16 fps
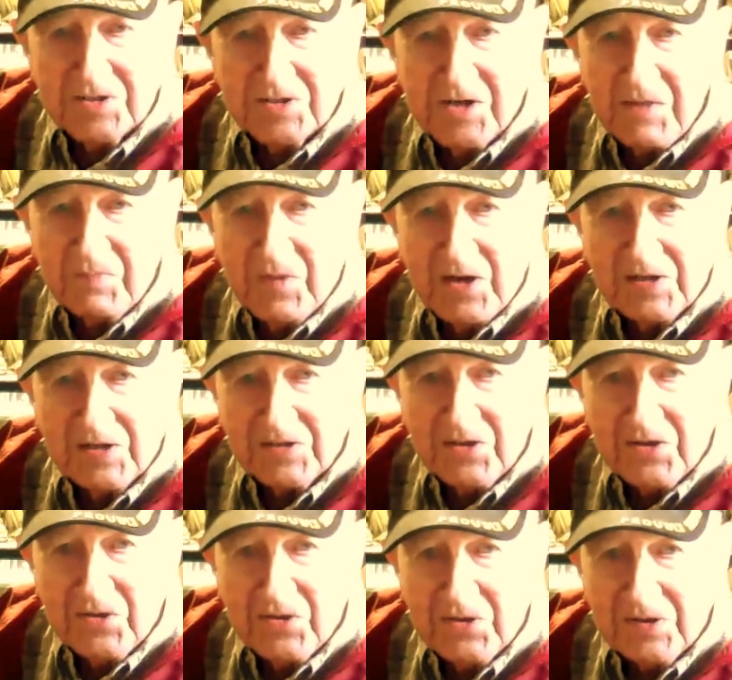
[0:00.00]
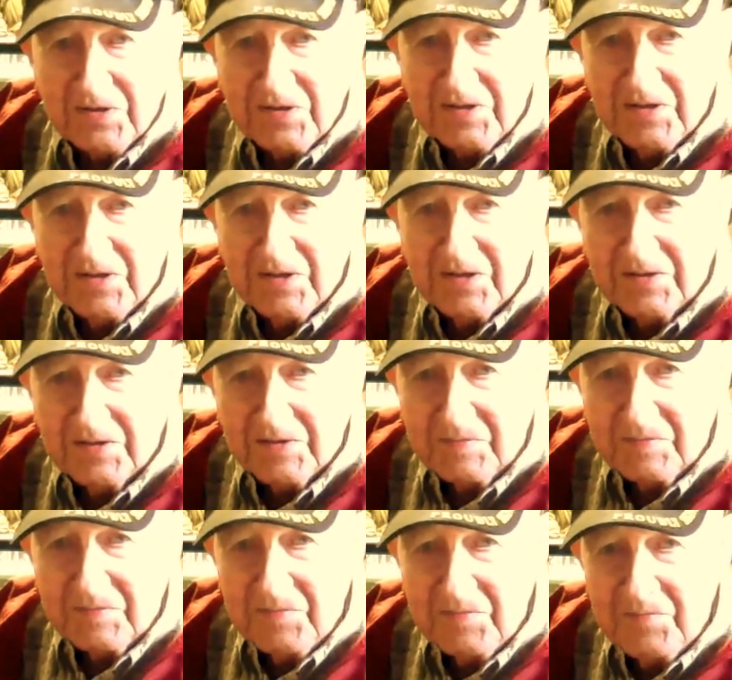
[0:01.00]
keep on going. You know?
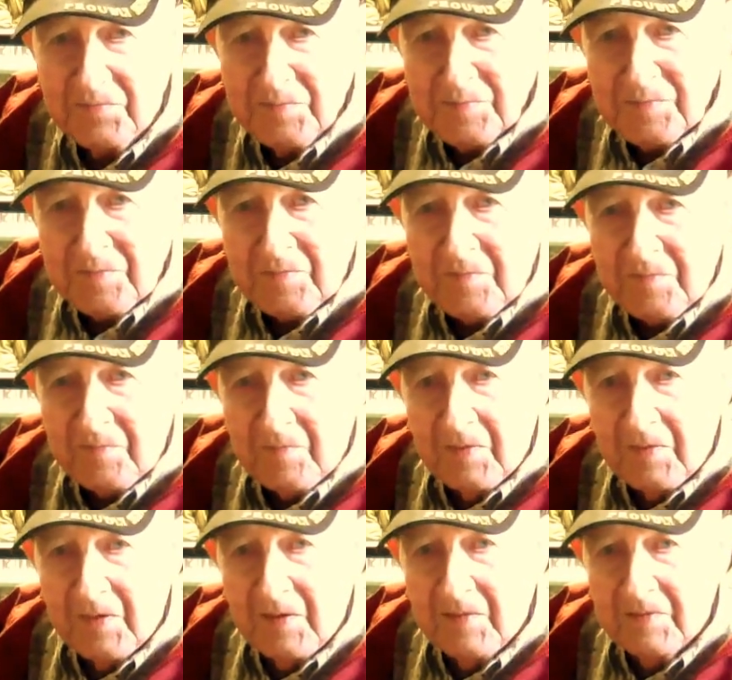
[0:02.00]
Mm-hmm.